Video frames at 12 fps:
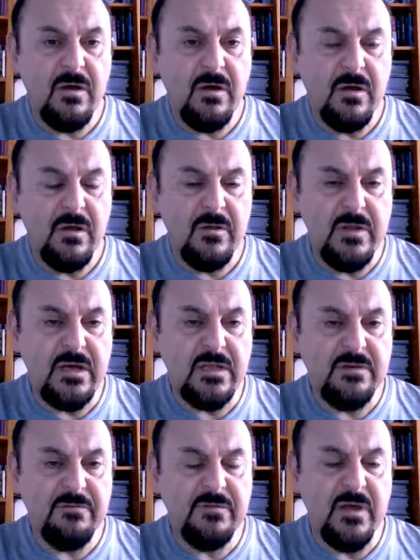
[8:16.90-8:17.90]

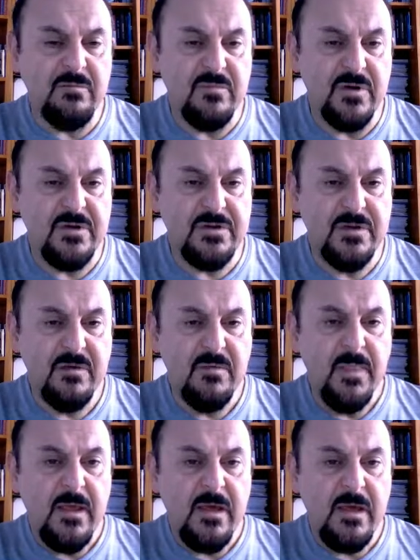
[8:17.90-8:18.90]
negative numbers.
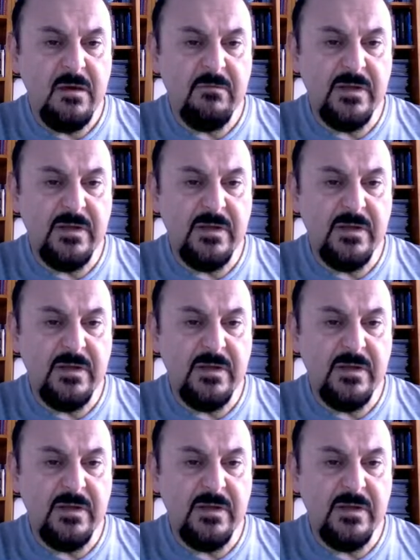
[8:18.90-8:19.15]
We